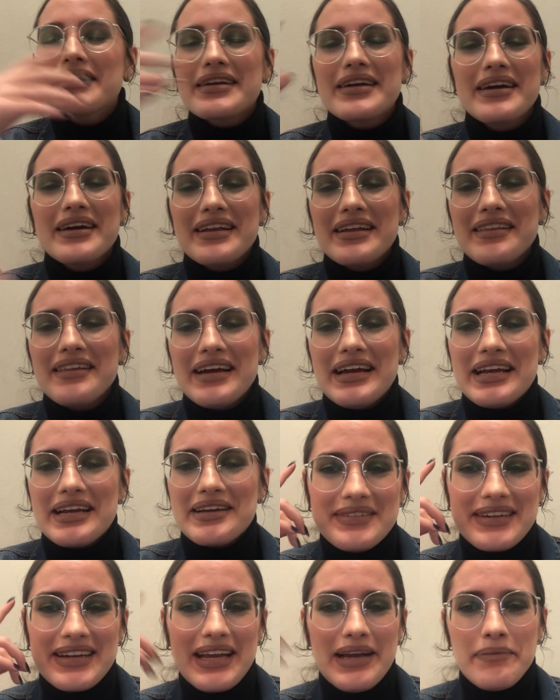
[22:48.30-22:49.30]
gonna like
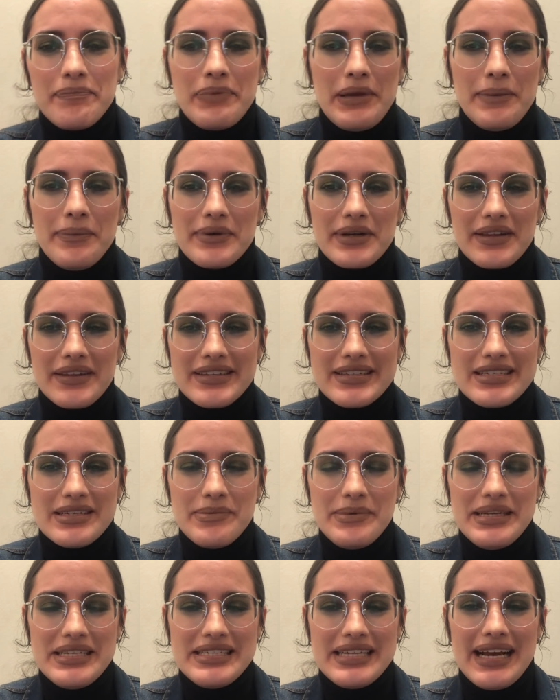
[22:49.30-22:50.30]
get people to listen to
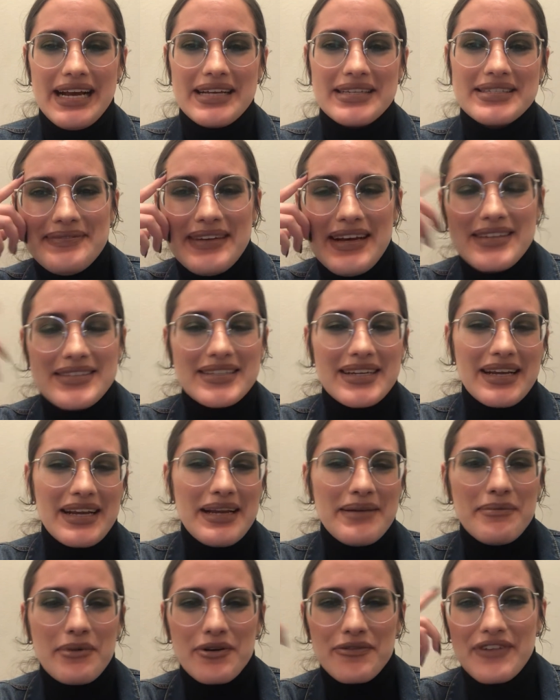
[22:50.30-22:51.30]
BTS? How's it gonna
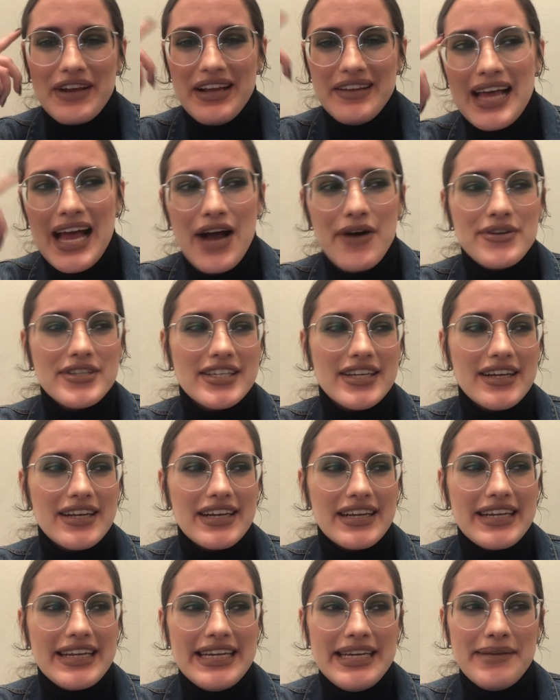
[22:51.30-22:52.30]
get more fans? How is it
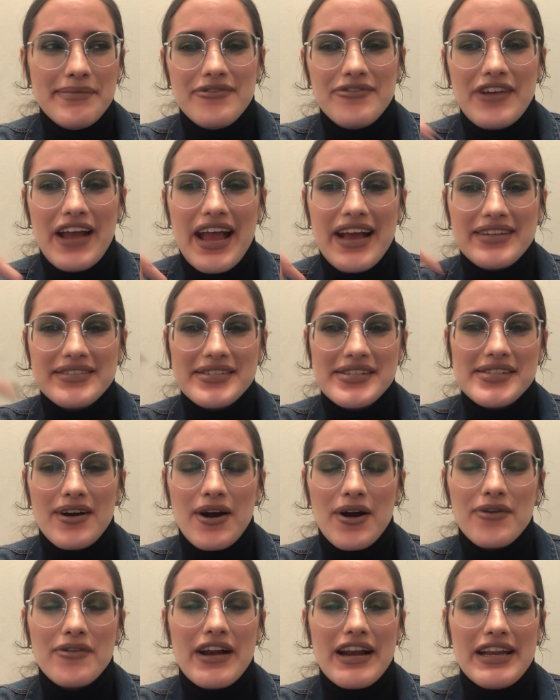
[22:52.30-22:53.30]
gonna keep fans
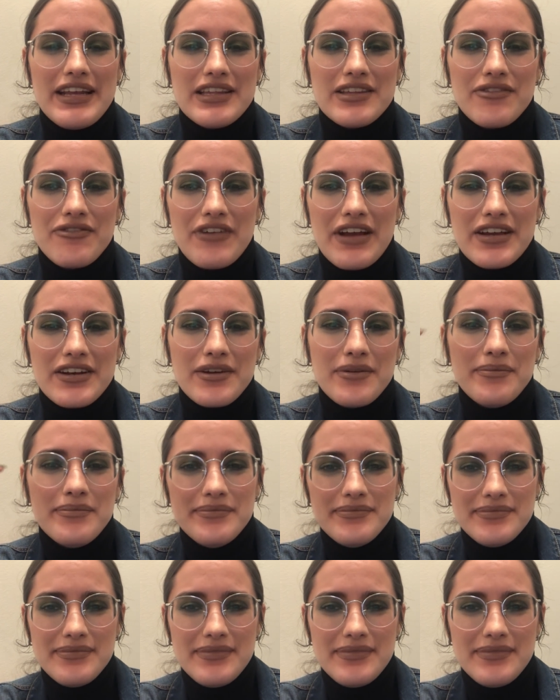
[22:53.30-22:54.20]
already in the fandom?